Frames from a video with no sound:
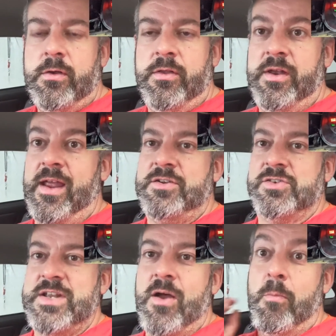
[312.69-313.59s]
The dash
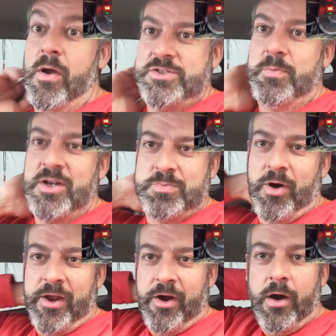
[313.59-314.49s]
is now much, much
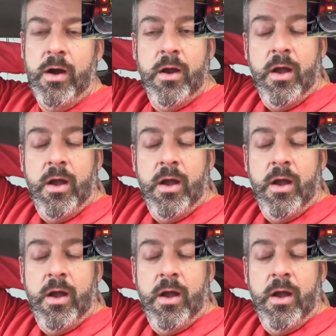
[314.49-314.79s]
brighter,